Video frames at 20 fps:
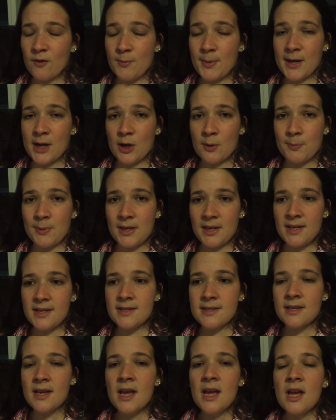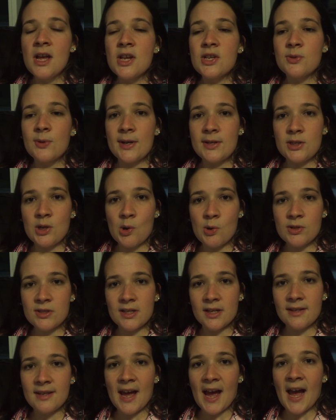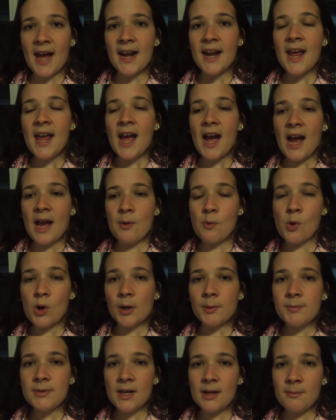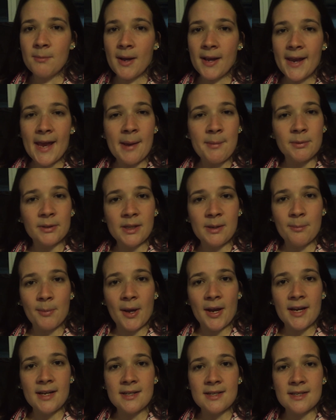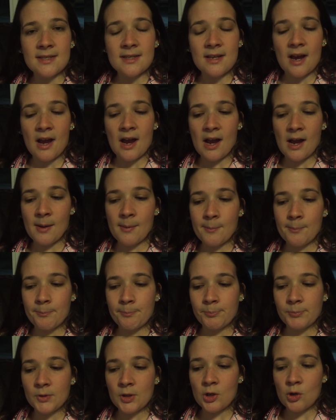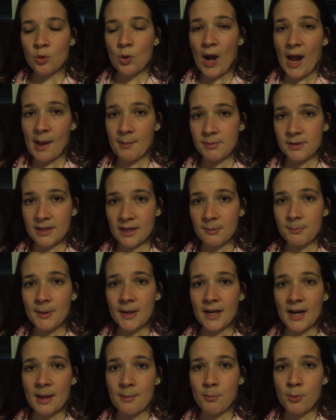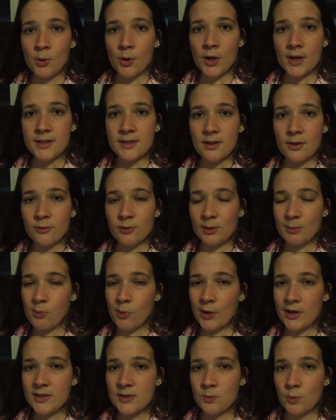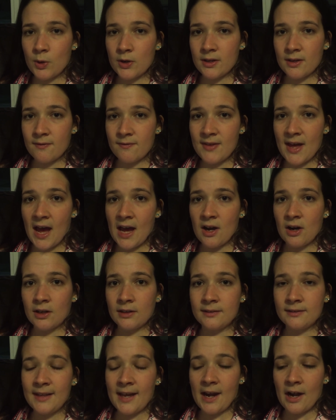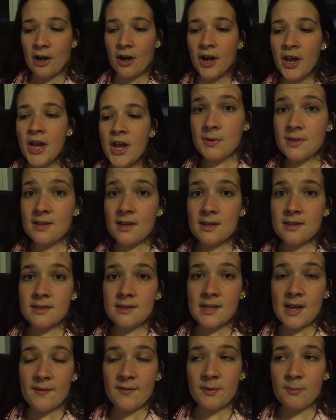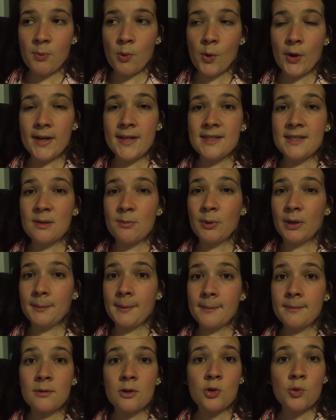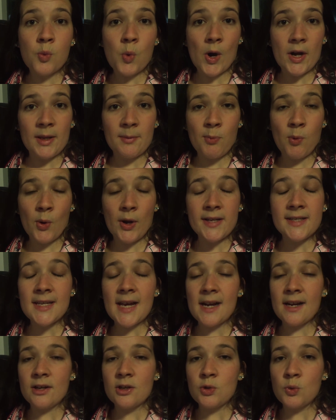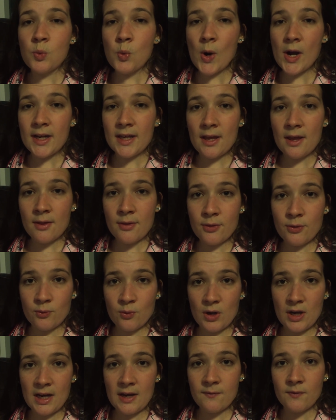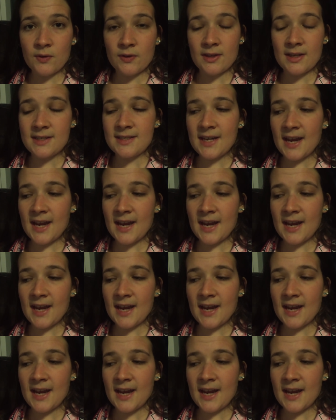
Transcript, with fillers: of a bigger piece. So I toasted that. I warmed up my Emily Bites um, crab dip and I put three points worth of that on there. That was seven points to bring me up to 20 points out of 23 for the